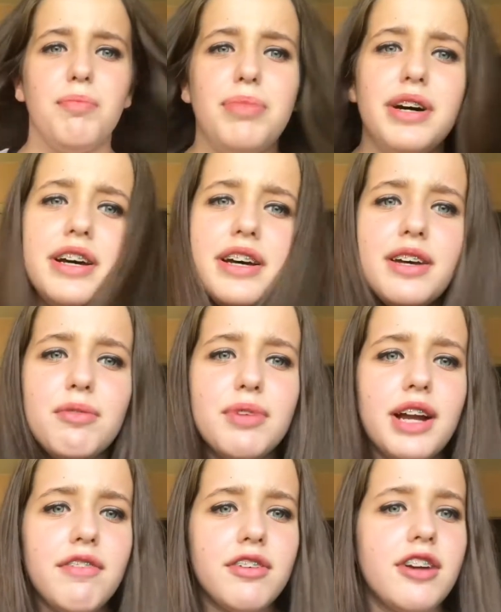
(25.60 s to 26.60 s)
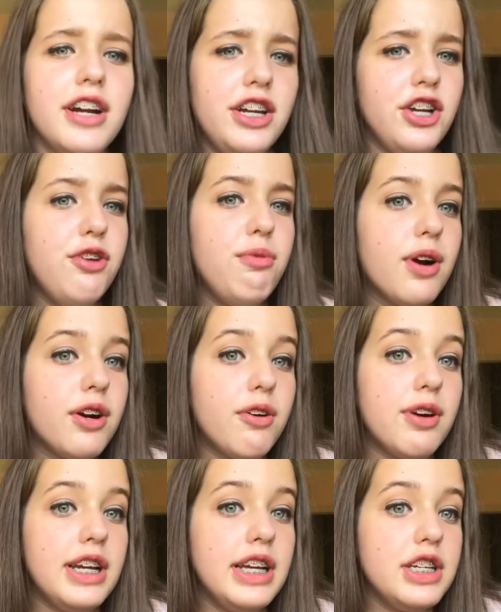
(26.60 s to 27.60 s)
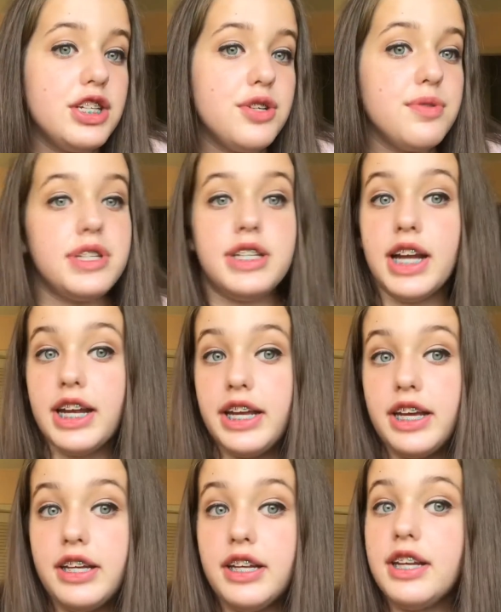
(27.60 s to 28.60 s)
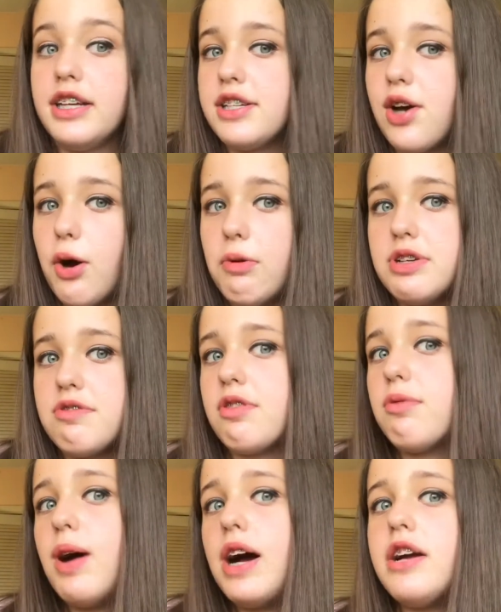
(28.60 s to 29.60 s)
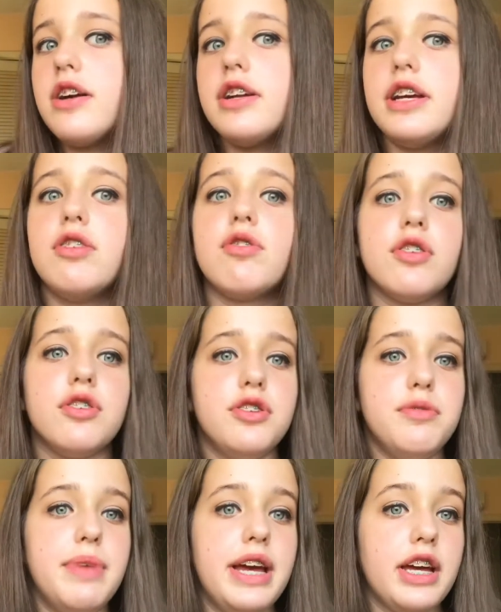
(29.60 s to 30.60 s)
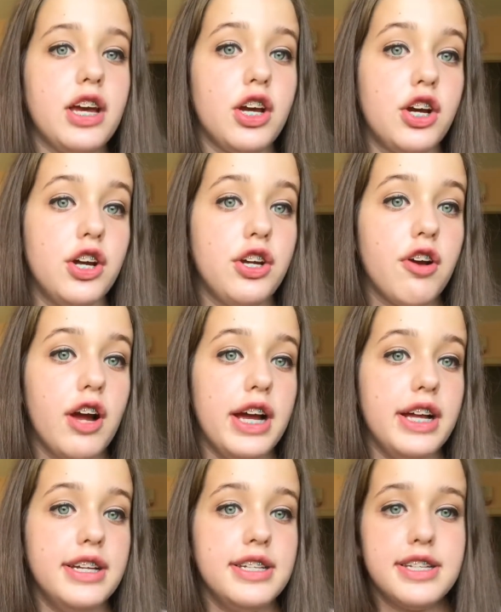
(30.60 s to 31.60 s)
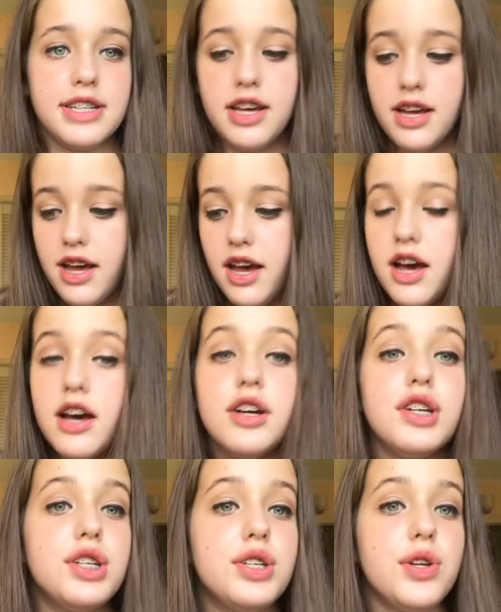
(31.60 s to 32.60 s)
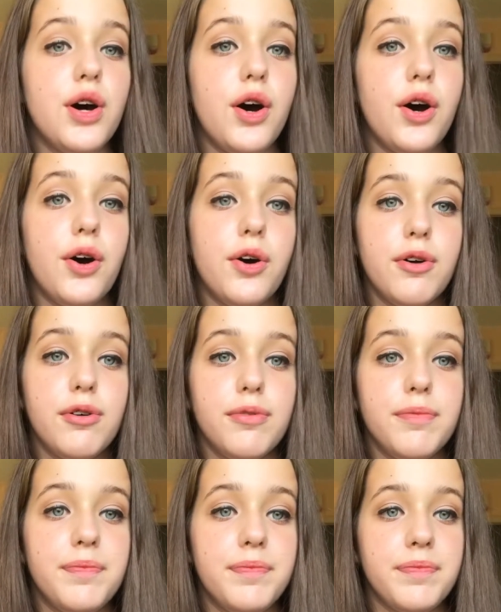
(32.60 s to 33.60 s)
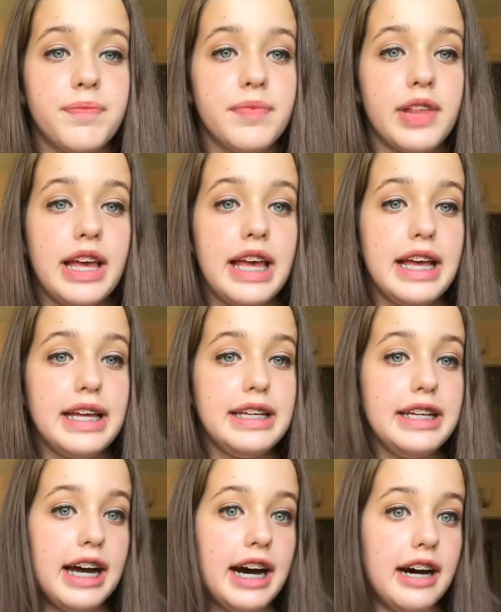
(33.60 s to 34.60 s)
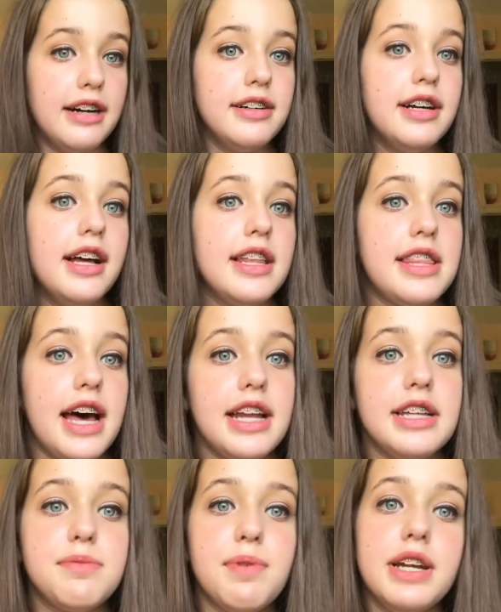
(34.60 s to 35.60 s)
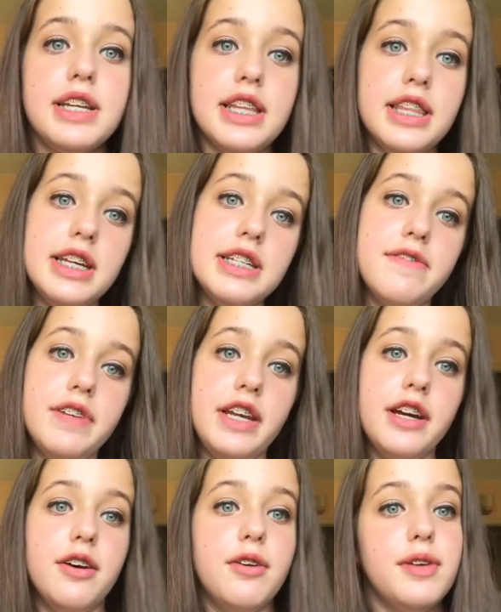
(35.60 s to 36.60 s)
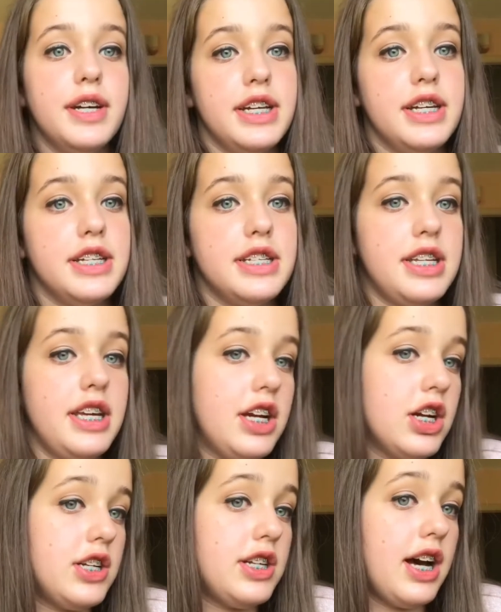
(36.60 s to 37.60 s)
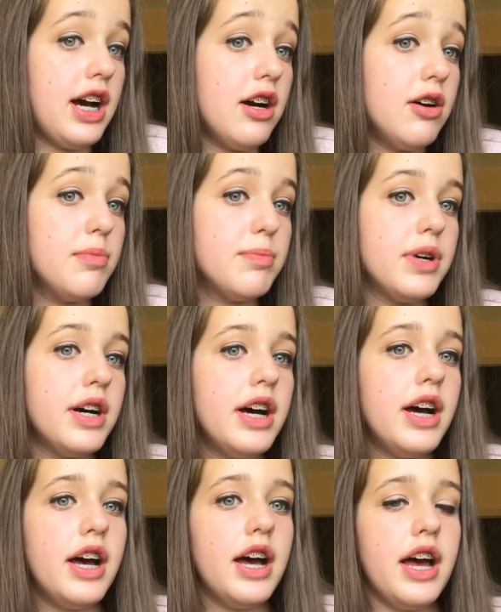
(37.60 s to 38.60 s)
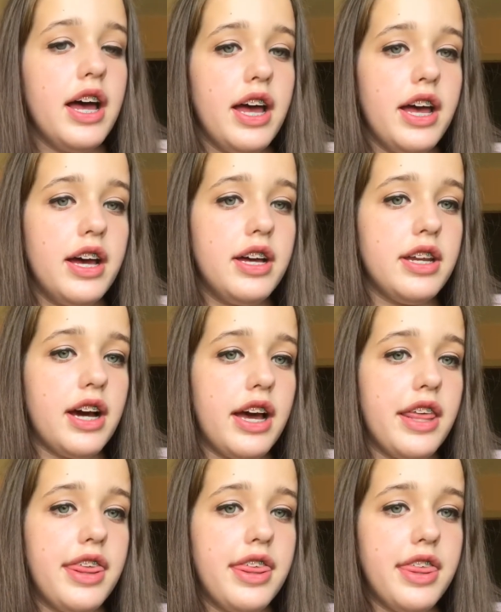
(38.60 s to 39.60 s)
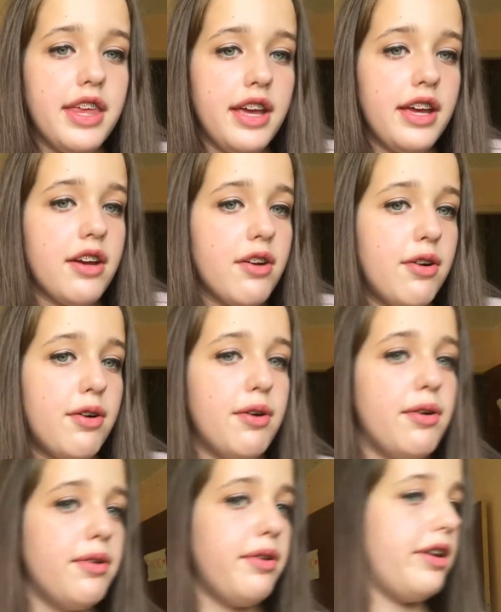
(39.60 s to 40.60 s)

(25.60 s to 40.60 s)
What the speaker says: but whatever grade you are going into, studying is always required in order to make good grades. So yeah, that is what this video is here to help. And I think, hold